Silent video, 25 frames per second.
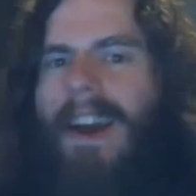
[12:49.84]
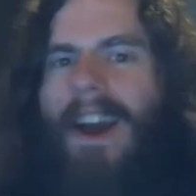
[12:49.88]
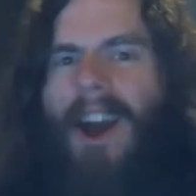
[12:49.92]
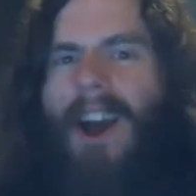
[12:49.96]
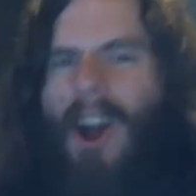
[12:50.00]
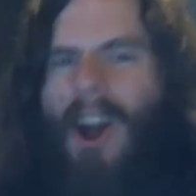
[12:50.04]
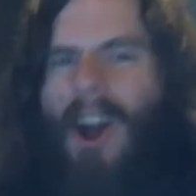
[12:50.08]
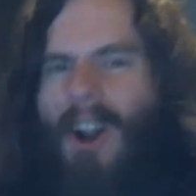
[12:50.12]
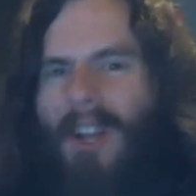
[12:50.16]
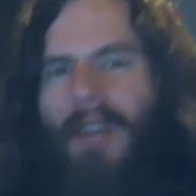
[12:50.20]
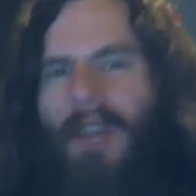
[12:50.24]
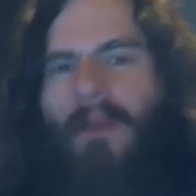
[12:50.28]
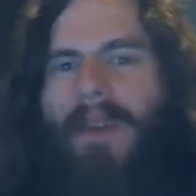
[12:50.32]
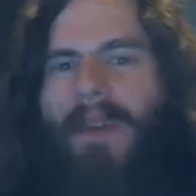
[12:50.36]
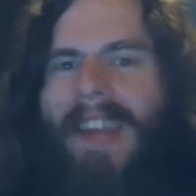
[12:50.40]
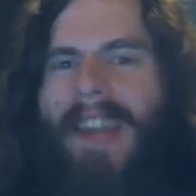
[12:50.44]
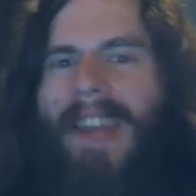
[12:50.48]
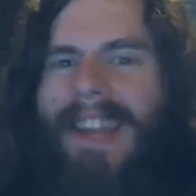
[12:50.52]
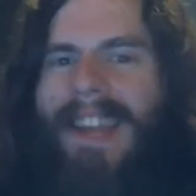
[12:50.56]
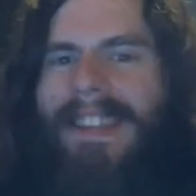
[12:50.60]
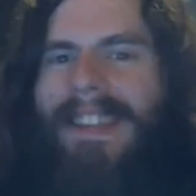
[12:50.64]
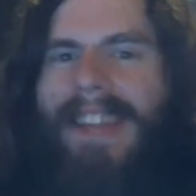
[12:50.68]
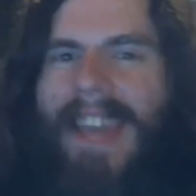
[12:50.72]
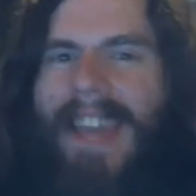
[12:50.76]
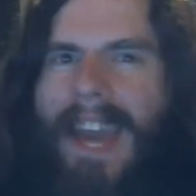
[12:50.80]
Are you an
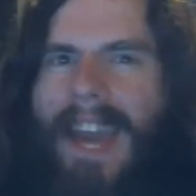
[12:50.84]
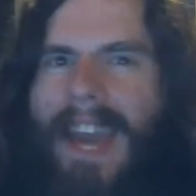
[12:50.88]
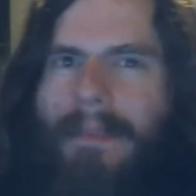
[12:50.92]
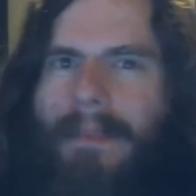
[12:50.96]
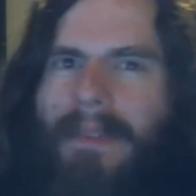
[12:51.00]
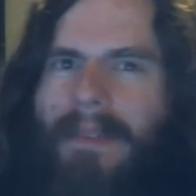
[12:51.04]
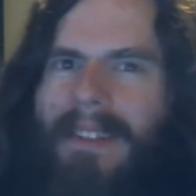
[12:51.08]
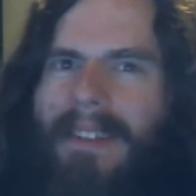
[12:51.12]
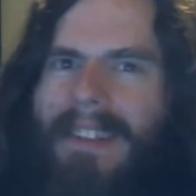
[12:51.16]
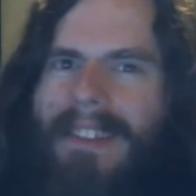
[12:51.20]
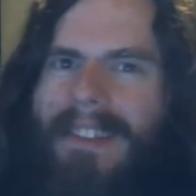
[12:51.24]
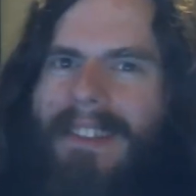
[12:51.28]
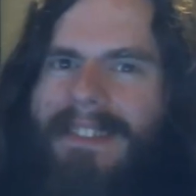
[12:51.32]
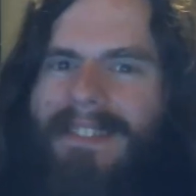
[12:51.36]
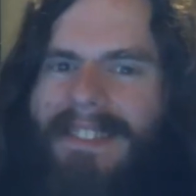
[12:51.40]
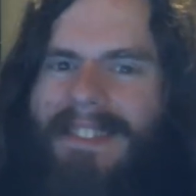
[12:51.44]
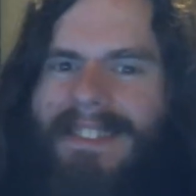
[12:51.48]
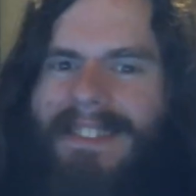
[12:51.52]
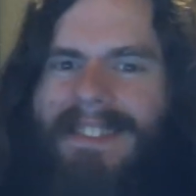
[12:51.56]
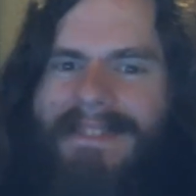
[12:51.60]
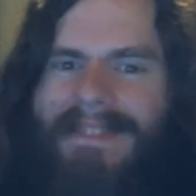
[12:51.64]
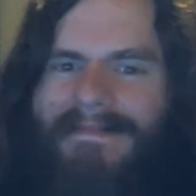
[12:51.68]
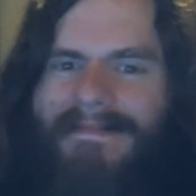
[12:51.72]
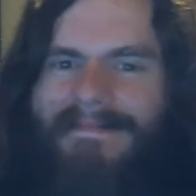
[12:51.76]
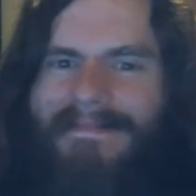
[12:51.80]
anti capitalist?
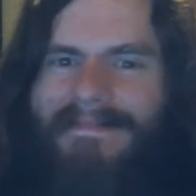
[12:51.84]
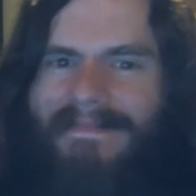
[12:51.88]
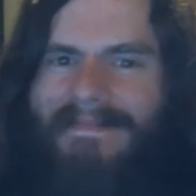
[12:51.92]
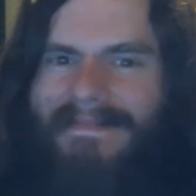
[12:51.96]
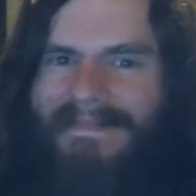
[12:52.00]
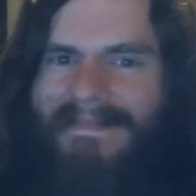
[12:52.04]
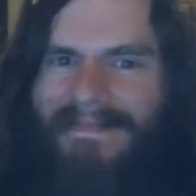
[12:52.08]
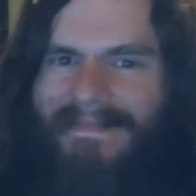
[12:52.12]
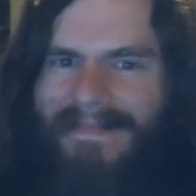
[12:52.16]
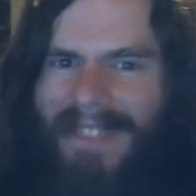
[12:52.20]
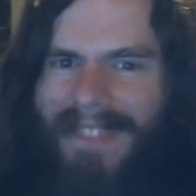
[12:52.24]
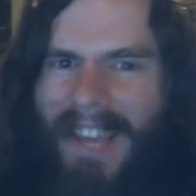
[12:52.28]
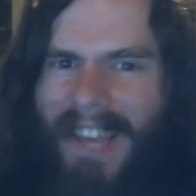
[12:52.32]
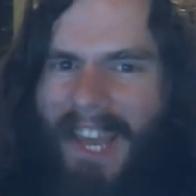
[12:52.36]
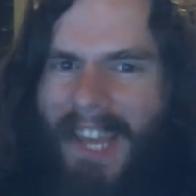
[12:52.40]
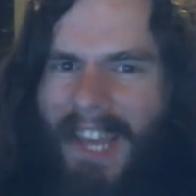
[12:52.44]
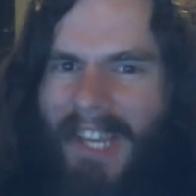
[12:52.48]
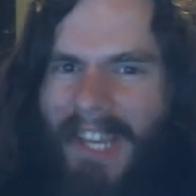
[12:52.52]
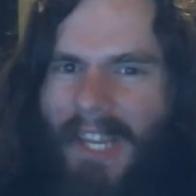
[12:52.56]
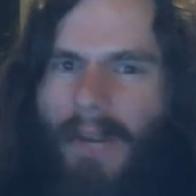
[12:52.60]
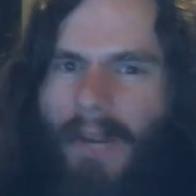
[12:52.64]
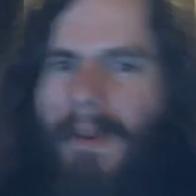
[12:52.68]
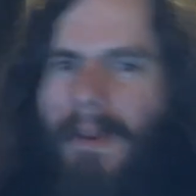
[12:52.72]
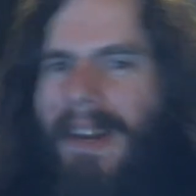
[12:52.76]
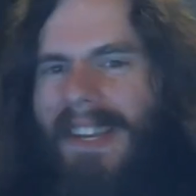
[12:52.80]

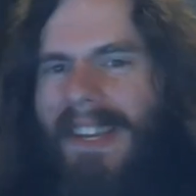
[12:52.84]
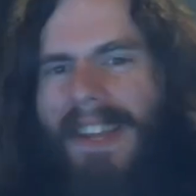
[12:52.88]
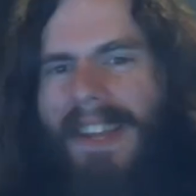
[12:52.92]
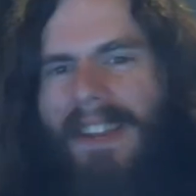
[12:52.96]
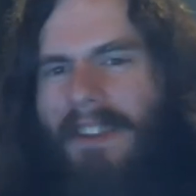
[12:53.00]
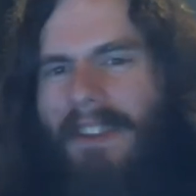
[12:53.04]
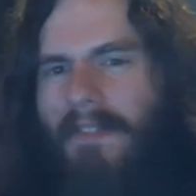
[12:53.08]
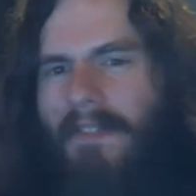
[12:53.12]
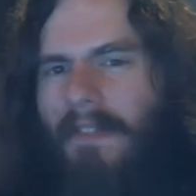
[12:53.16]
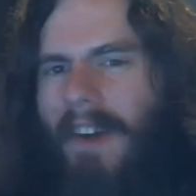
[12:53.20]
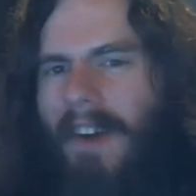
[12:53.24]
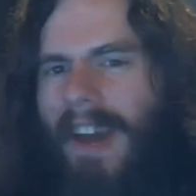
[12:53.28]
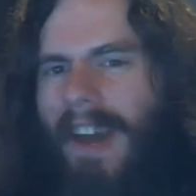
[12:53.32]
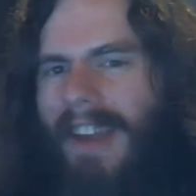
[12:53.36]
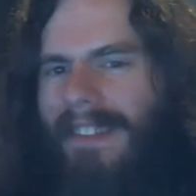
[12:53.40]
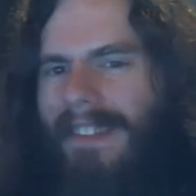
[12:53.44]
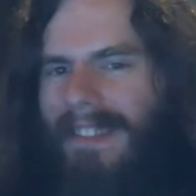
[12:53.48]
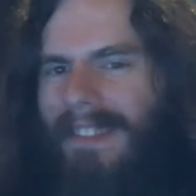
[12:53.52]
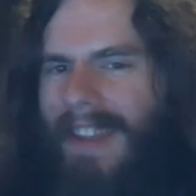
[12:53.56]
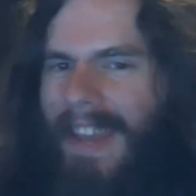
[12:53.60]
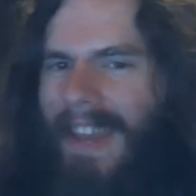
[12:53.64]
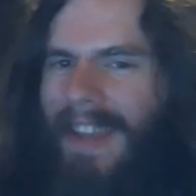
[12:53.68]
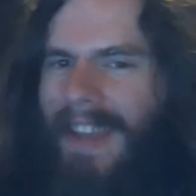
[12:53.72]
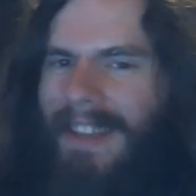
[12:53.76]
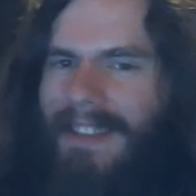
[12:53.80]
Do you identify
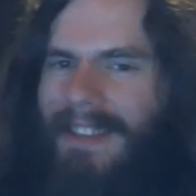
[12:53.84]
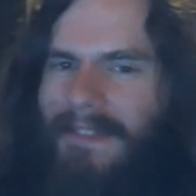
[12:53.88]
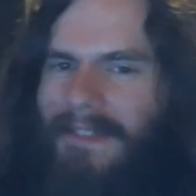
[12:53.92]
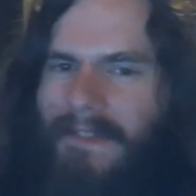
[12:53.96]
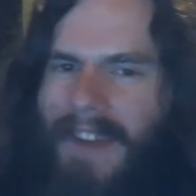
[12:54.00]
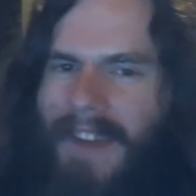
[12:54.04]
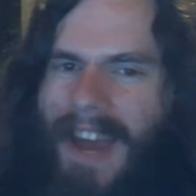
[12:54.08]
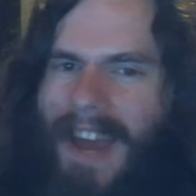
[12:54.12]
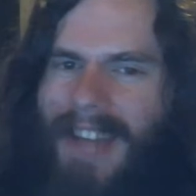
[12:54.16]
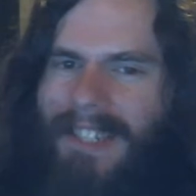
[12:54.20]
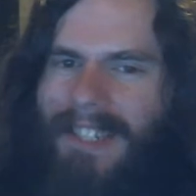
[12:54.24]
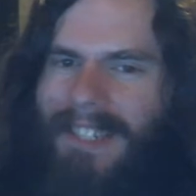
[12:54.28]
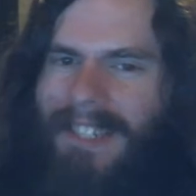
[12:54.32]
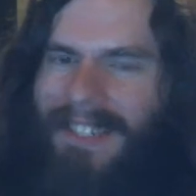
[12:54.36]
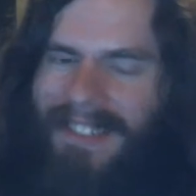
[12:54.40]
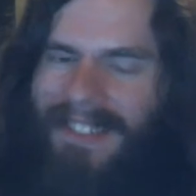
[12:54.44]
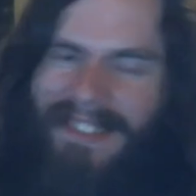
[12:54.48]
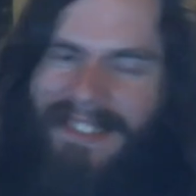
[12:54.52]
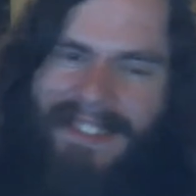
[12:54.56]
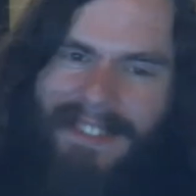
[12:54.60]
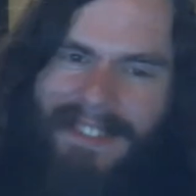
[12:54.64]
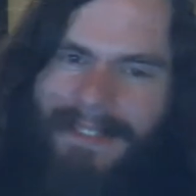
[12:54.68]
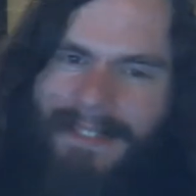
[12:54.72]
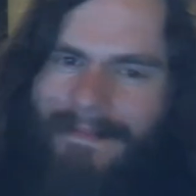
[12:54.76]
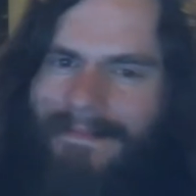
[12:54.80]
as an anti
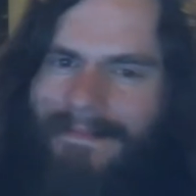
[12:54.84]
fascist?